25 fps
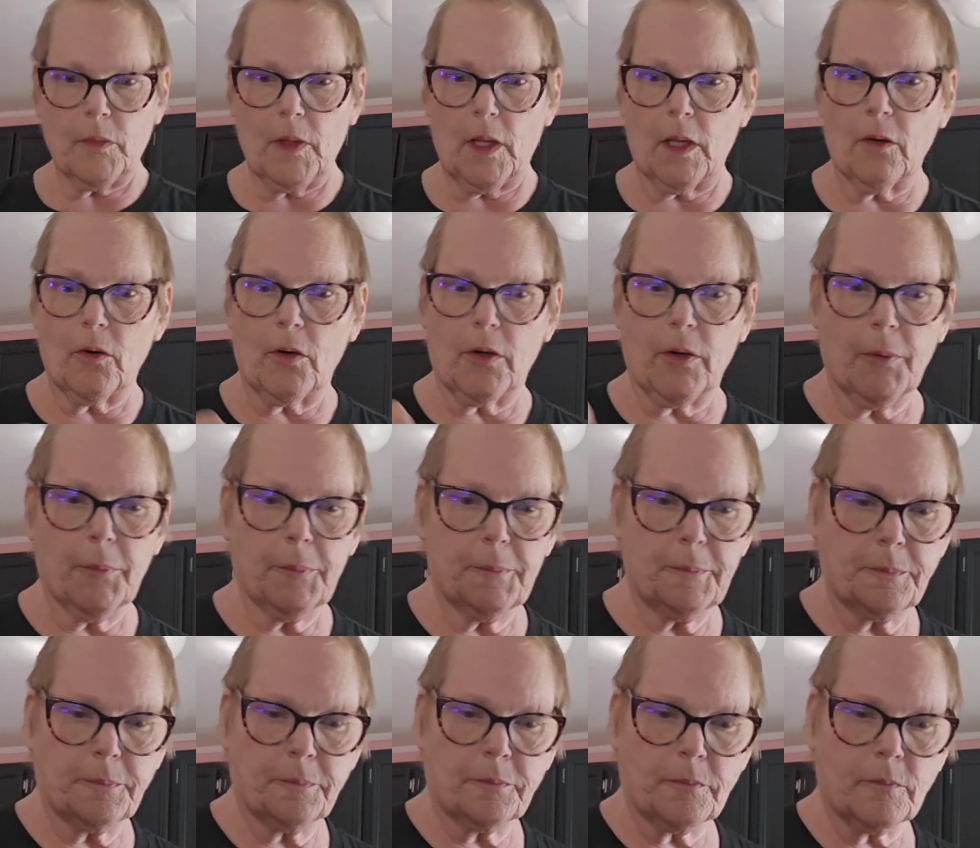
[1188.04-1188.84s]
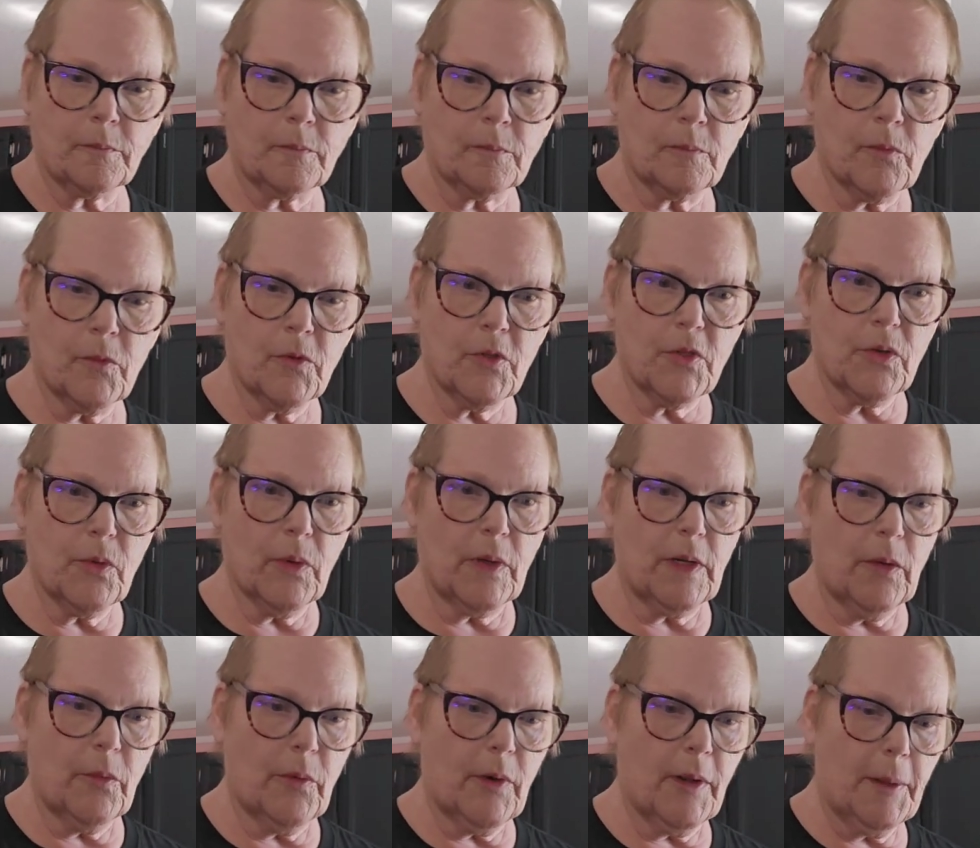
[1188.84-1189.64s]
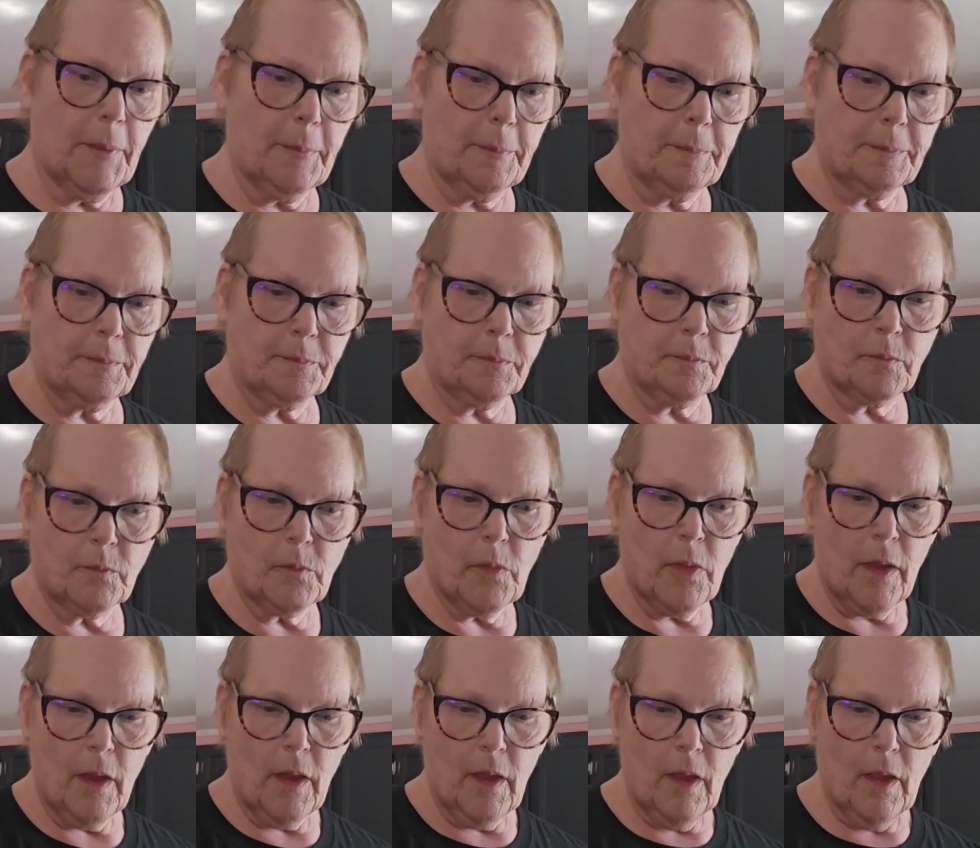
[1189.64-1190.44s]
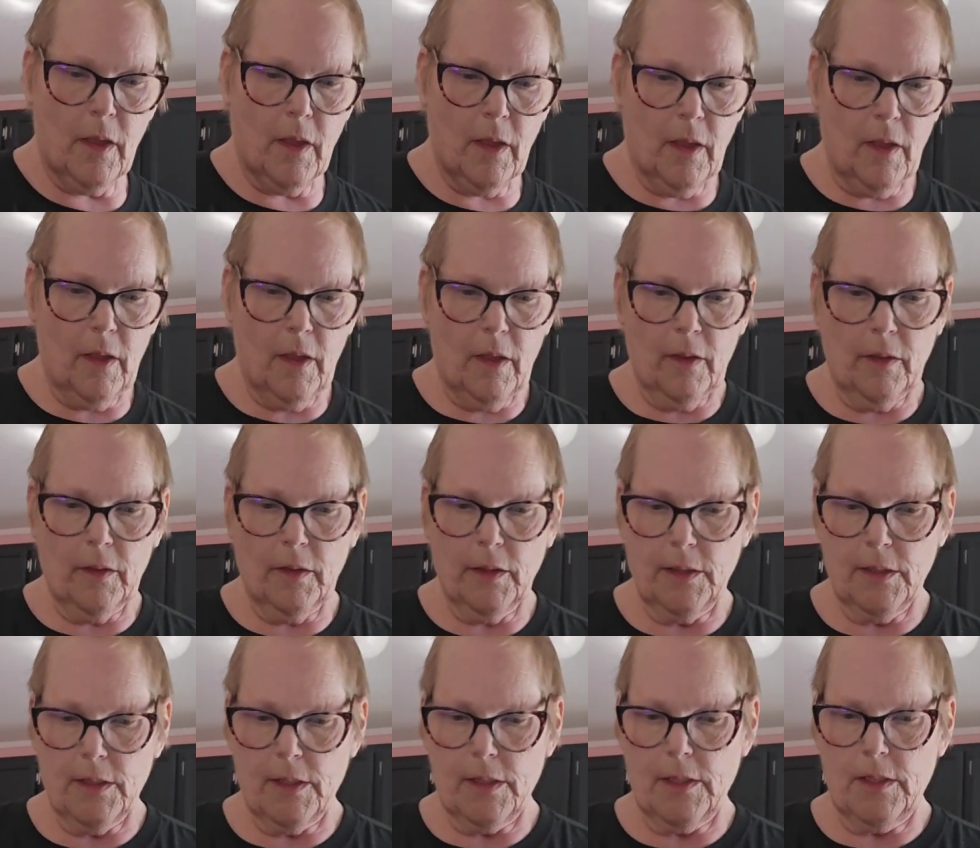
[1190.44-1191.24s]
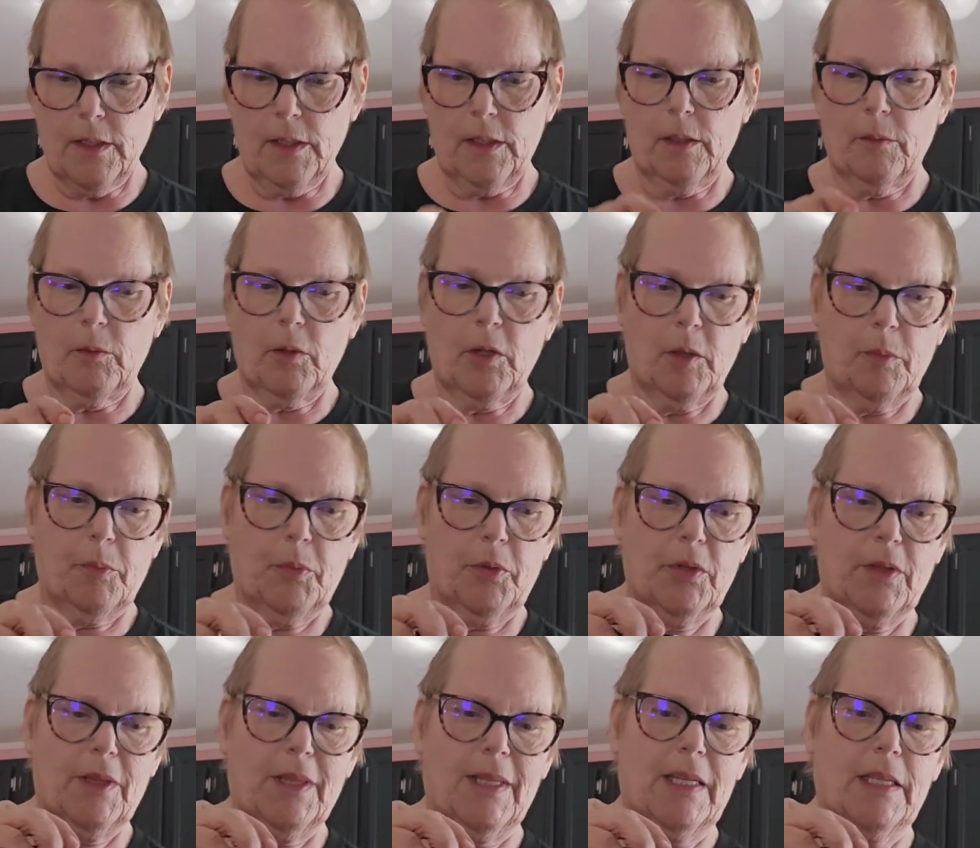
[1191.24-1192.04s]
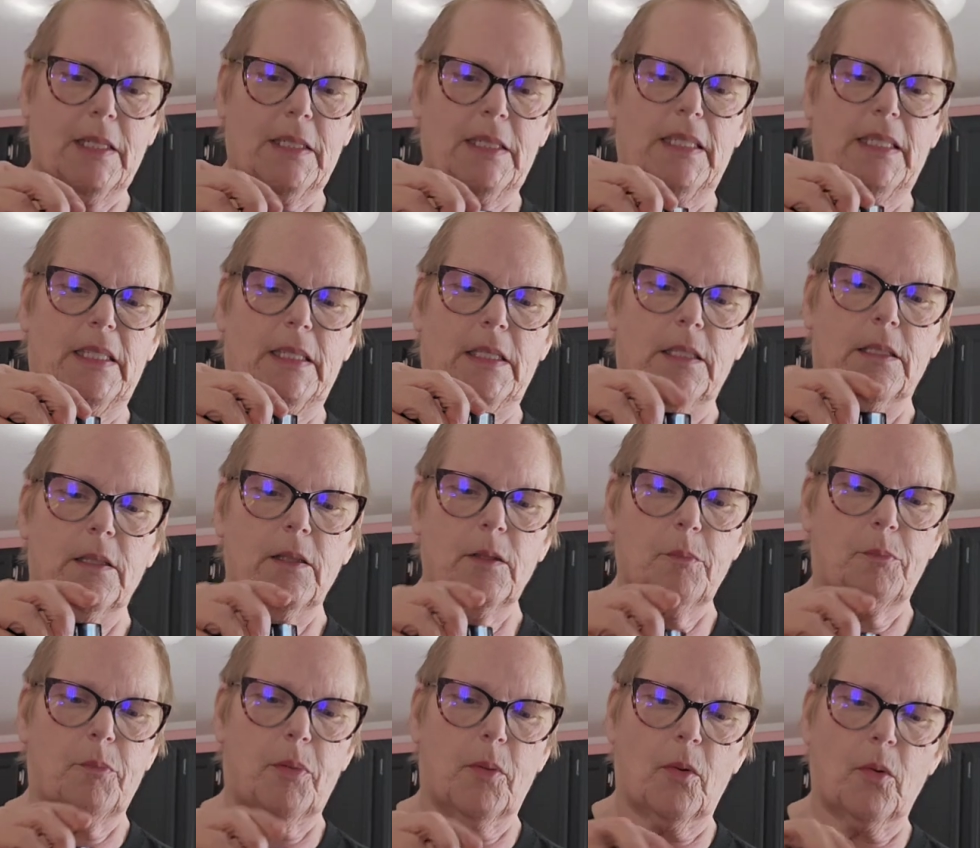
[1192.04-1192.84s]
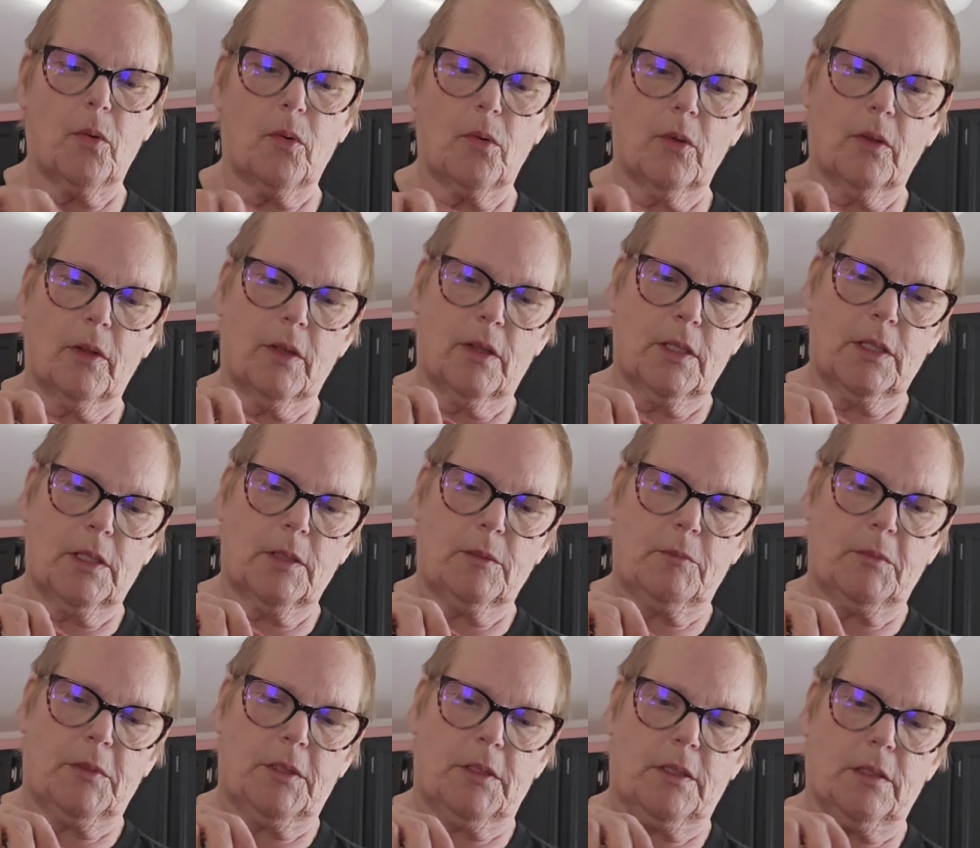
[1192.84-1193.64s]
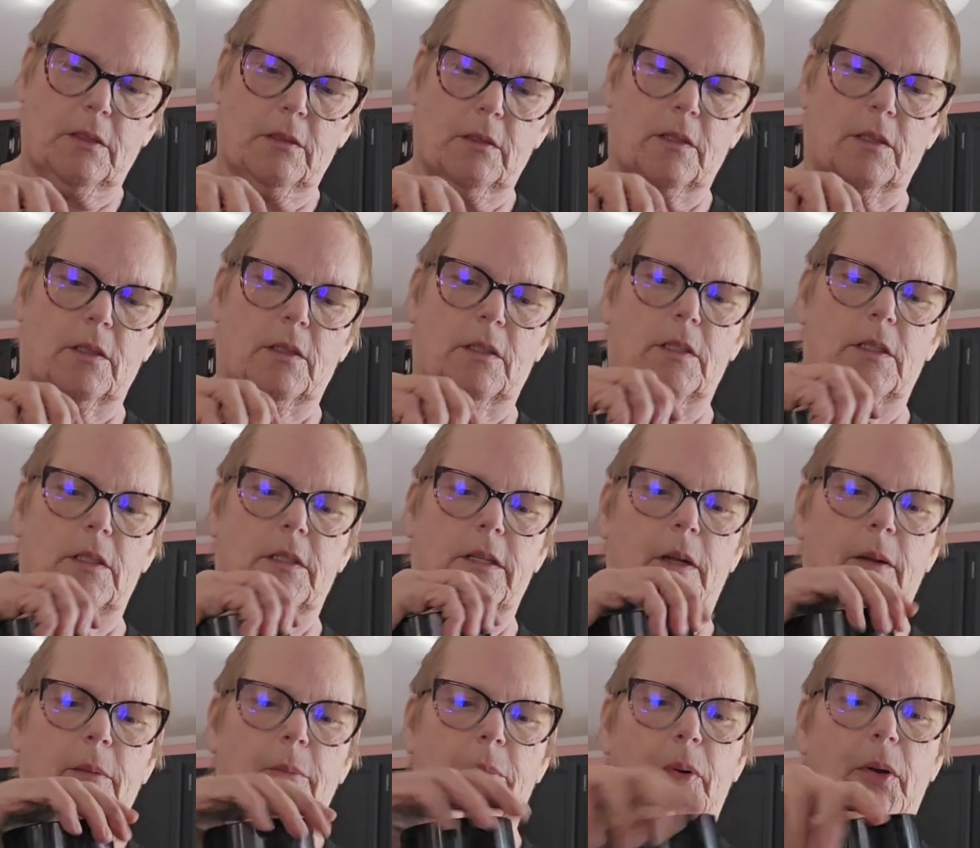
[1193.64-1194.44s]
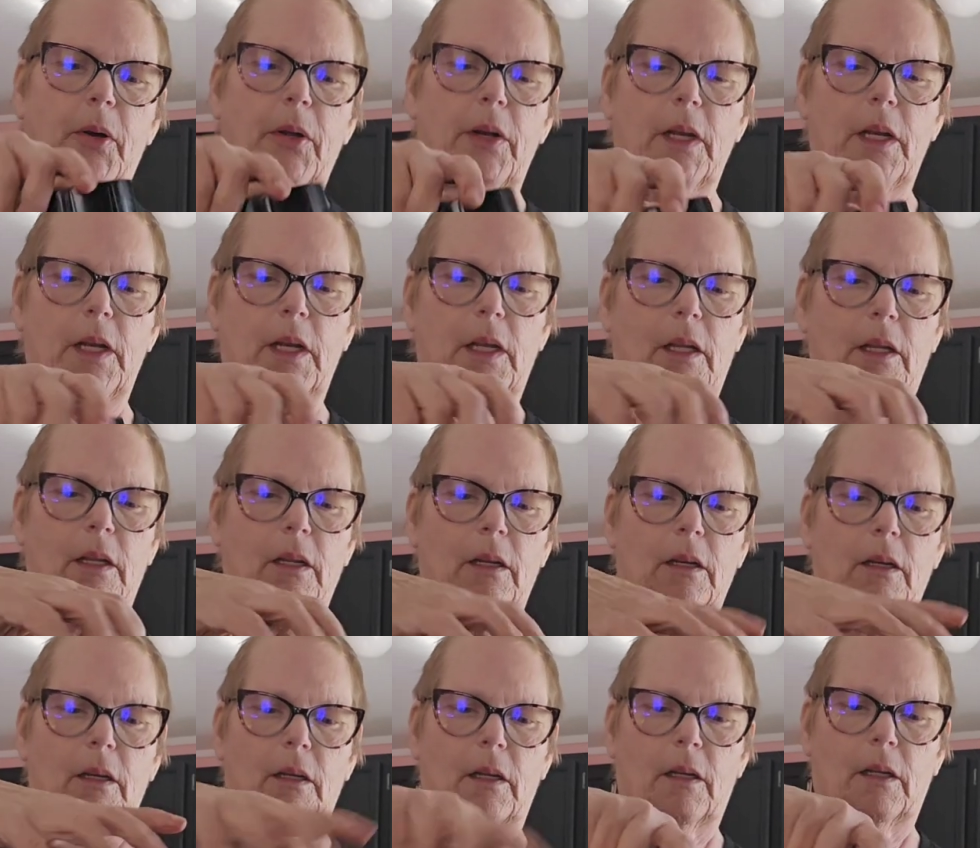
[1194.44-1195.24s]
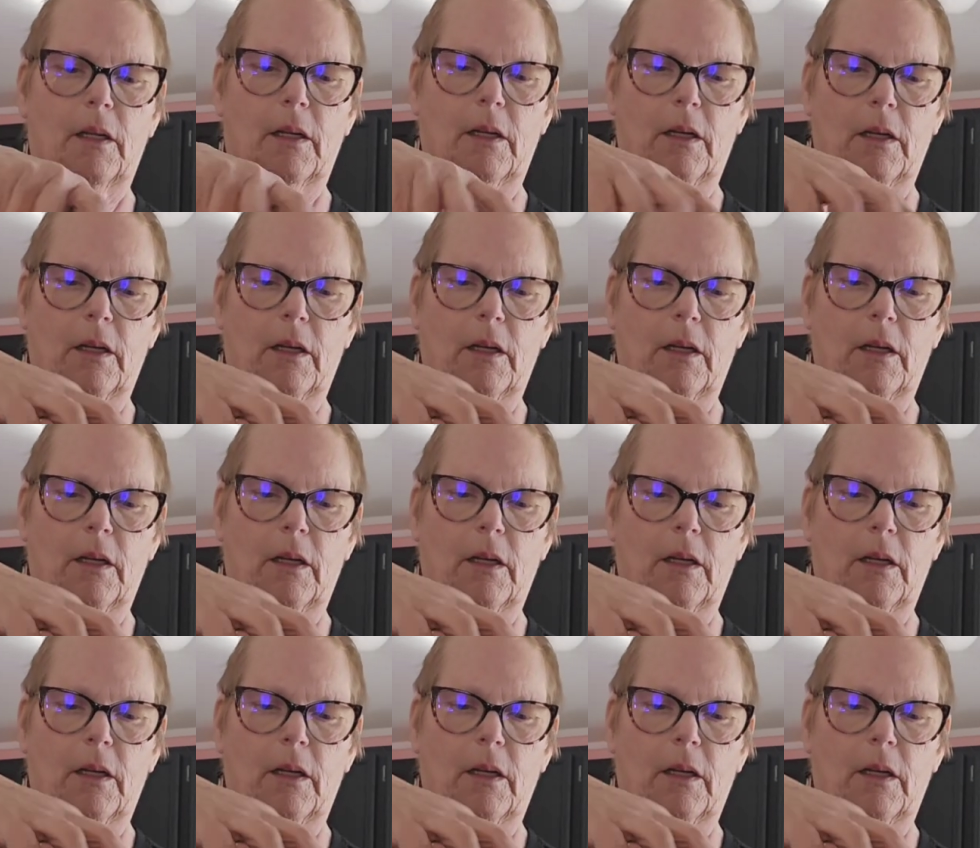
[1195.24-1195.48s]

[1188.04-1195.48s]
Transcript: I don't know. So anyway, let's see. I'm going to put that in the bowl, and then I'm going to put it in